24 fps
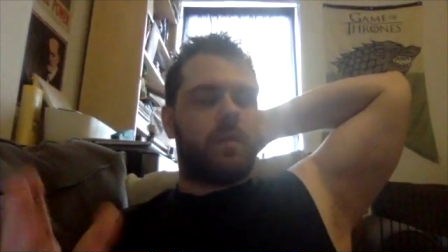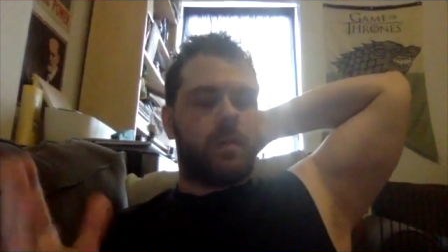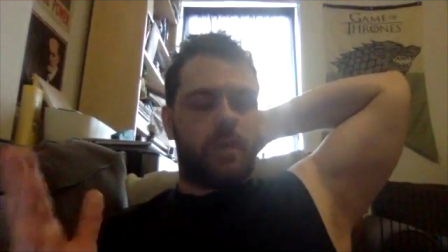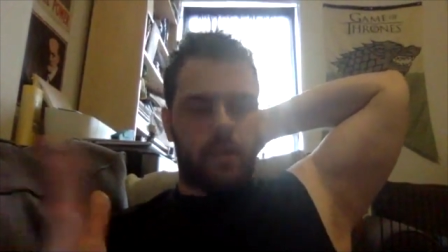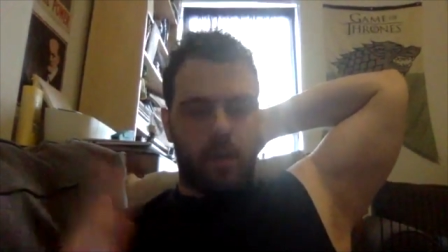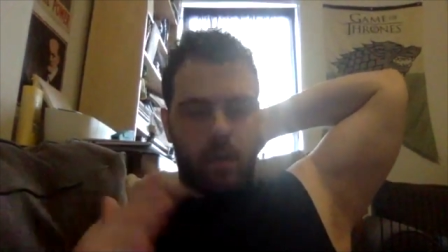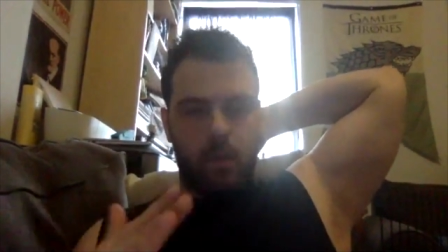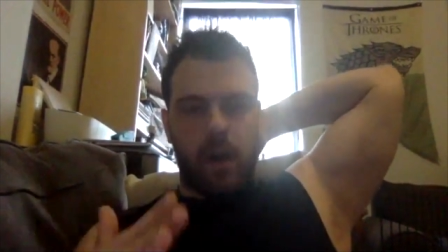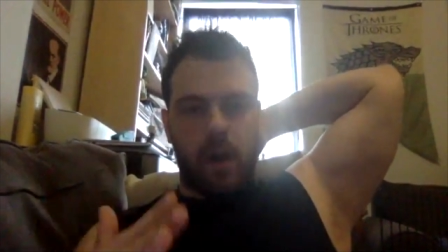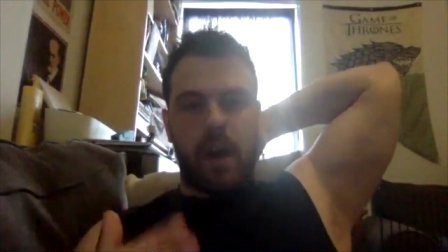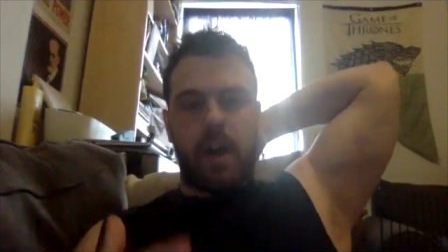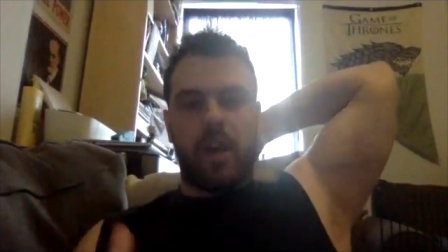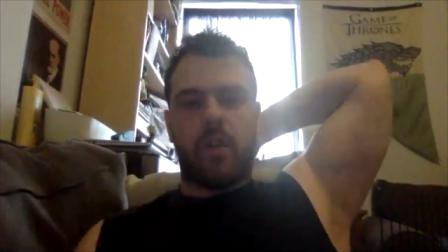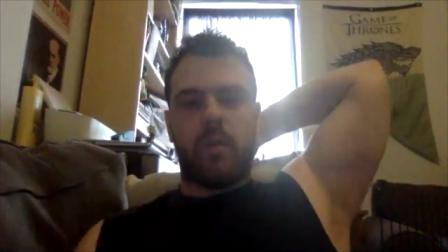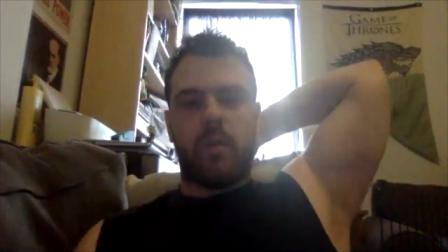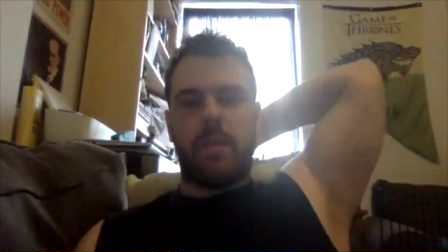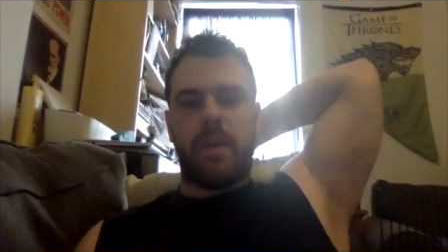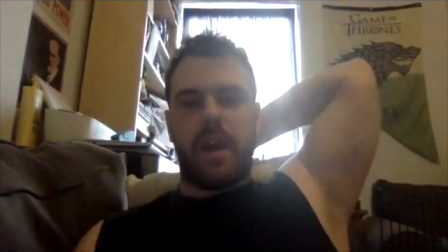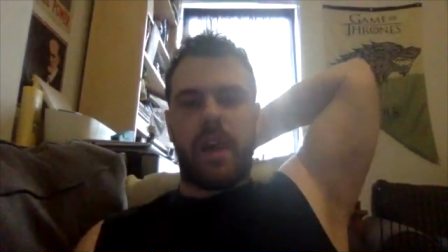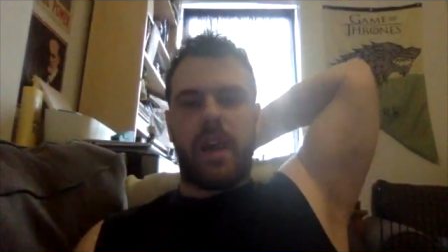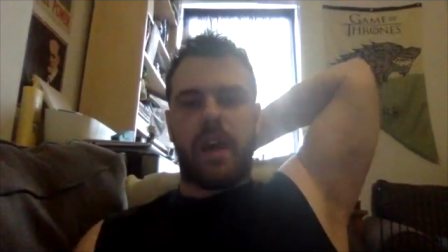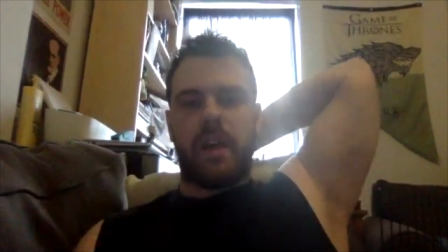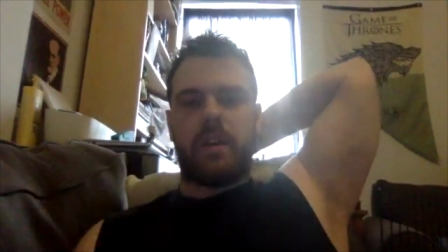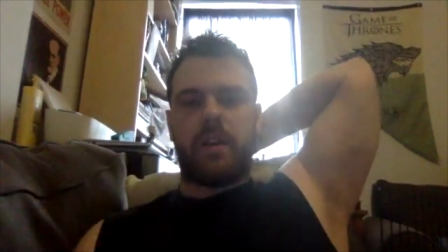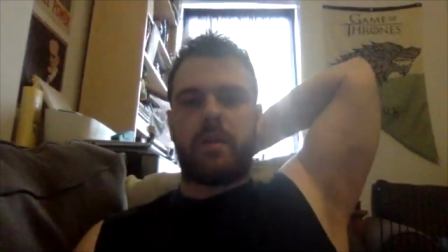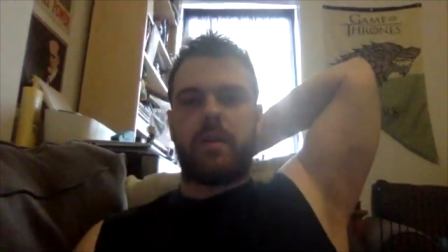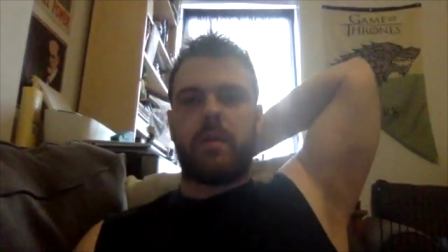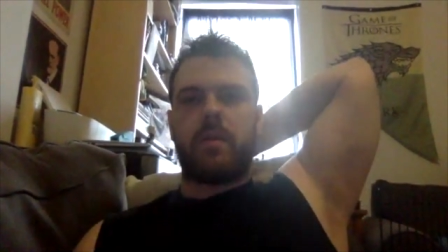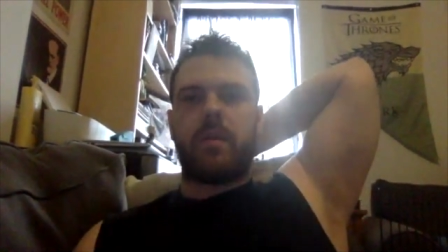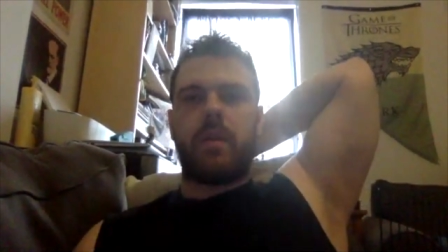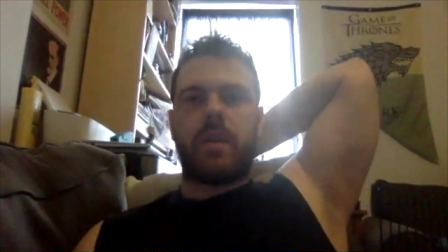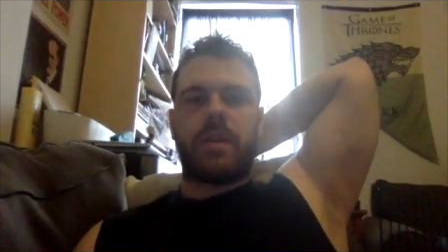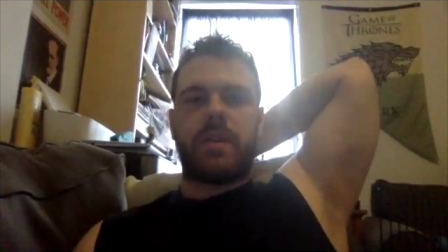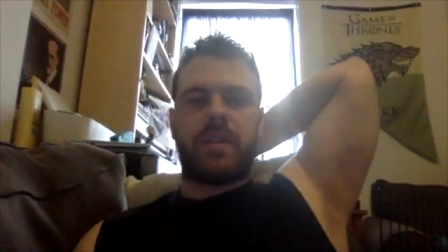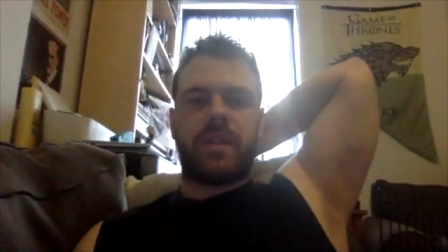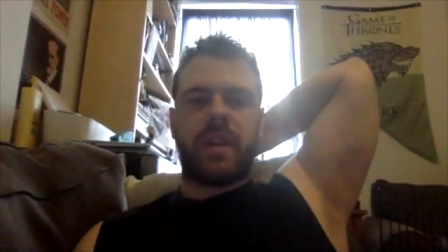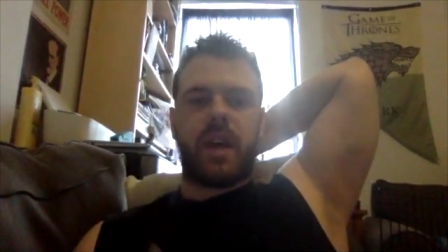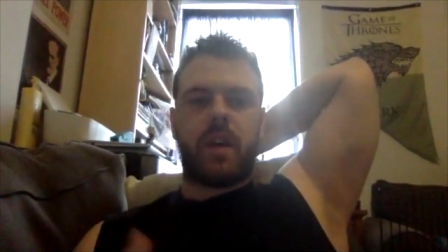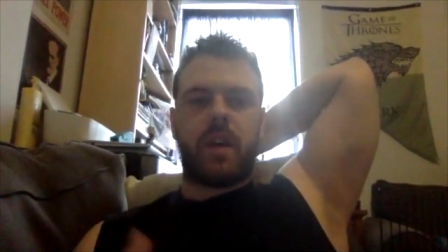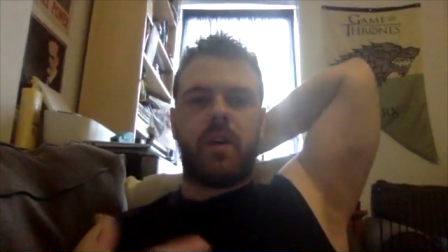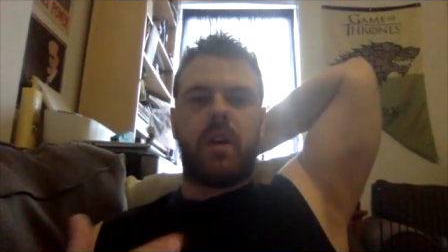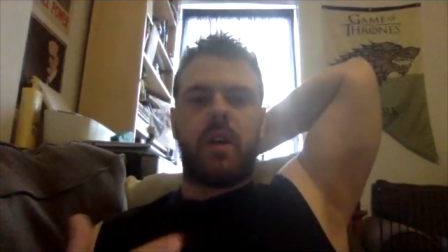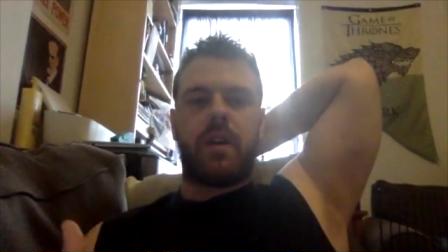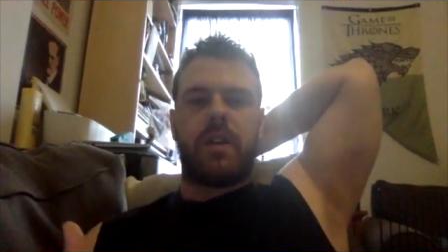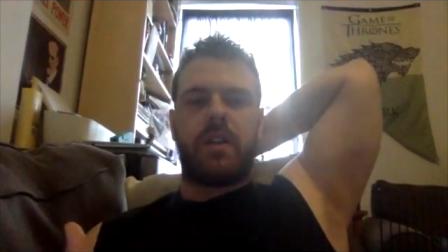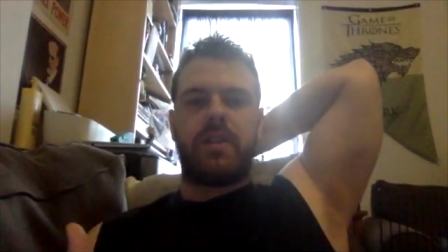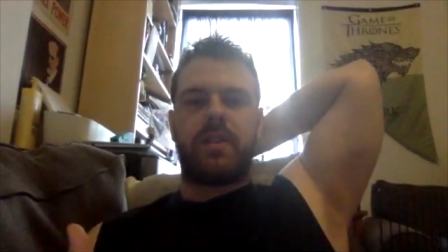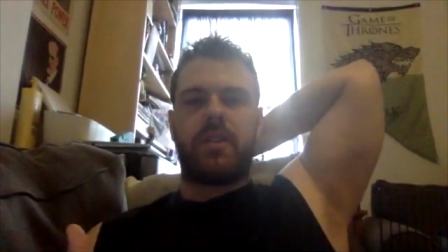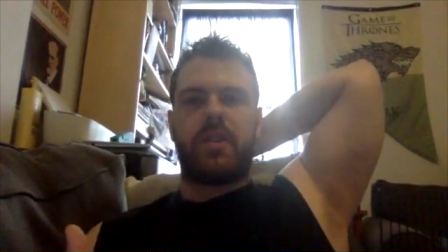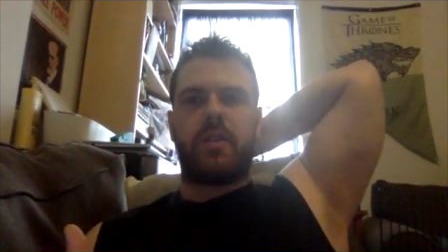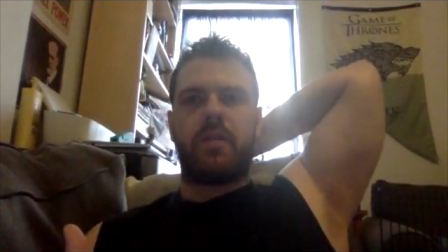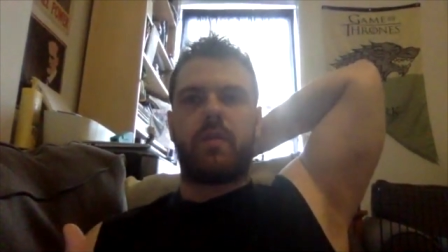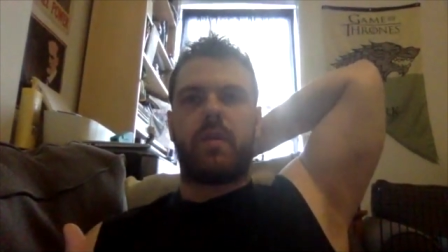a while back was how honest you